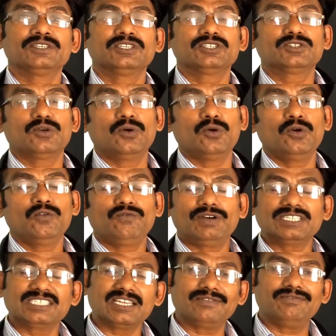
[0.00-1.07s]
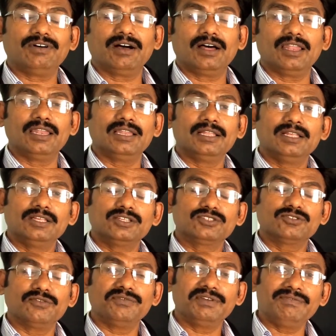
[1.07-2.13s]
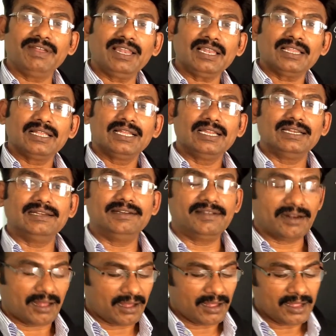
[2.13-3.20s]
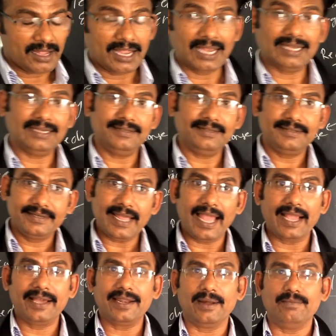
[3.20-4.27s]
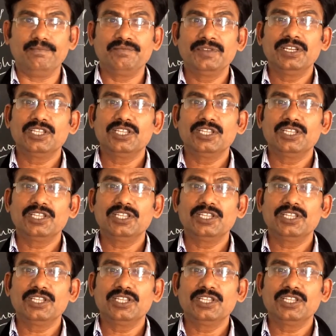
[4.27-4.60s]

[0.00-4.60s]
So first of all, so we will draw diagram.